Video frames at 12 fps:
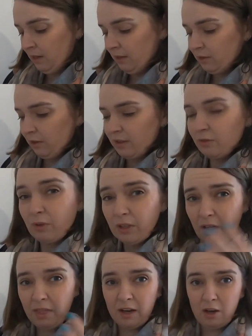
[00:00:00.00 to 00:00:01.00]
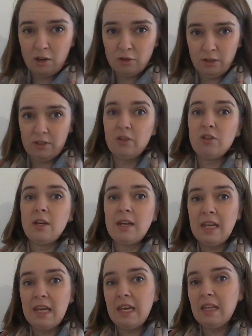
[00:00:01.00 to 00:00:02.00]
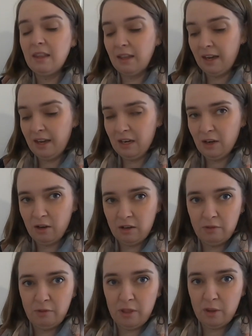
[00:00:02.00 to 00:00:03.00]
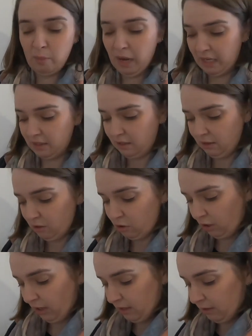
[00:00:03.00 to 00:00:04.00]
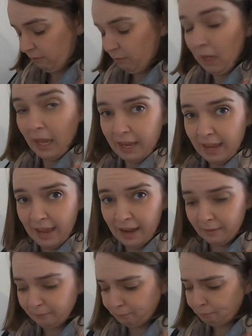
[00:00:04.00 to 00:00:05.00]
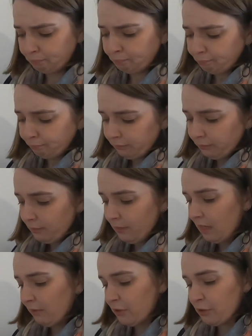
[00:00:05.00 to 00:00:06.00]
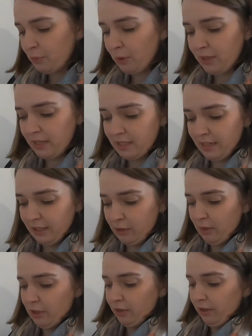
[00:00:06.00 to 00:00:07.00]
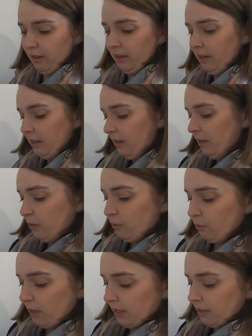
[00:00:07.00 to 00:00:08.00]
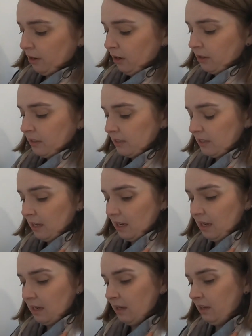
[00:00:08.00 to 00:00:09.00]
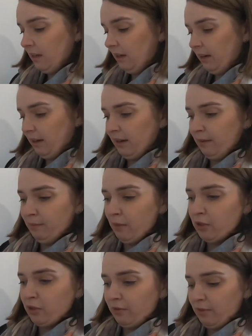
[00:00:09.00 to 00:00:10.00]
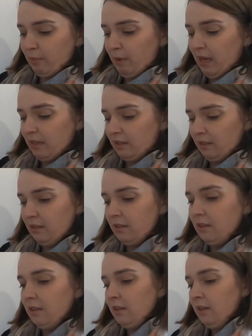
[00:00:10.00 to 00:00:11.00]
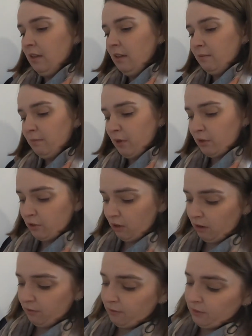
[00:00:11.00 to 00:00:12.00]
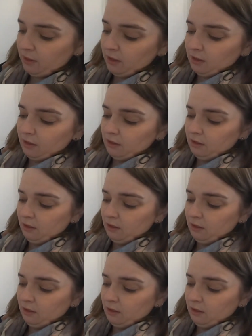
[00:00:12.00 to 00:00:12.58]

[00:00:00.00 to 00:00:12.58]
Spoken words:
So it's really got that contrast, because you need that in order for the pattern to kind of play out. If I just put these next to each other, you're really not going to see much of the pattern, much of the,